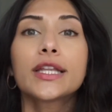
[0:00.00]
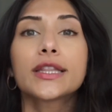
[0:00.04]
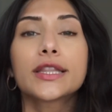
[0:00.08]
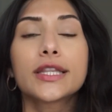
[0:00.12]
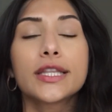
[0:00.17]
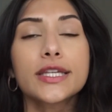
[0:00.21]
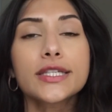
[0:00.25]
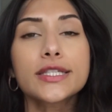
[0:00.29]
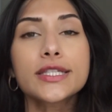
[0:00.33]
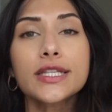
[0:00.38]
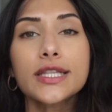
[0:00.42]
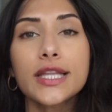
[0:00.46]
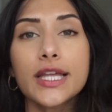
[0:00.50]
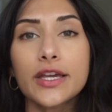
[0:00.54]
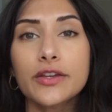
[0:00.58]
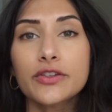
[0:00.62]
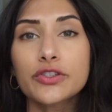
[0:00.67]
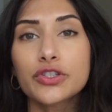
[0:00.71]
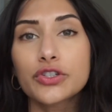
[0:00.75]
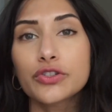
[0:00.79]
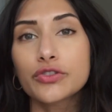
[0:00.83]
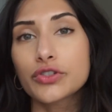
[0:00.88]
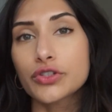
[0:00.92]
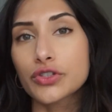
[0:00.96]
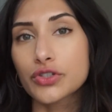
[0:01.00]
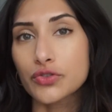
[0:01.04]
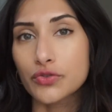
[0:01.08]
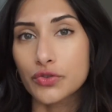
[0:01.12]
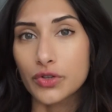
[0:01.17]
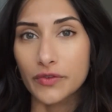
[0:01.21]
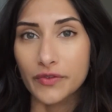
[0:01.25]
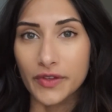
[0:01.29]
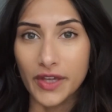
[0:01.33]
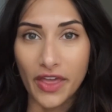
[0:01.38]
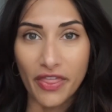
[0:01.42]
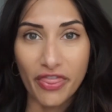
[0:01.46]
this allows you to
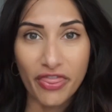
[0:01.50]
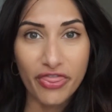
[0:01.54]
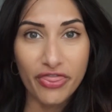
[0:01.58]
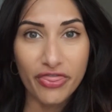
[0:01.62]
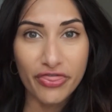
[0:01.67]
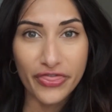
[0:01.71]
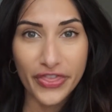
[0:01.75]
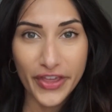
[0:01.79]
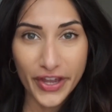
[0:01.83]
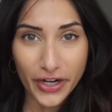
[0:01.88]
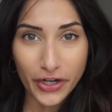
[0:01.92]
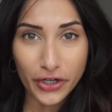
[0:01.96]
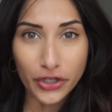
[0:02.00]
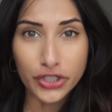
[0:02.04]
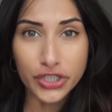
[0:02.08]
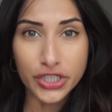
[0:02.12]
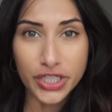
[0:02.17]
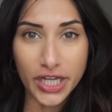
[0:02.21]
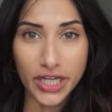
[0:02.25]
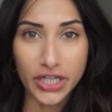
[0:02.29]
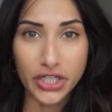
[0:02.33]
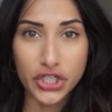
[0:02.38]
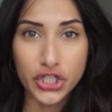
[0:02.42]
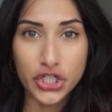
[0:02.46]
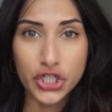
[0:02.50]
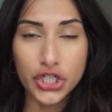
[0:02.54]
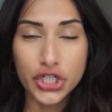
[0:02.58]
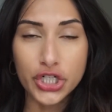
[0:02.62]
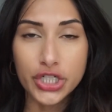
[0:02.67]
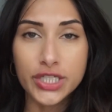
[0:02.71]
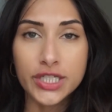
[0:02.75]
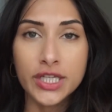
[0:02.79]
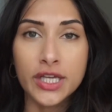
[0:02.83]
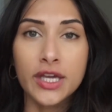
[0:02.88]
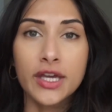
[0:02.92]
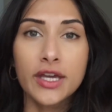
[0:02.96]
sort of get thicker
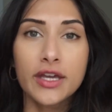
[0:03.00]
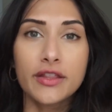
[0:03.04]
textures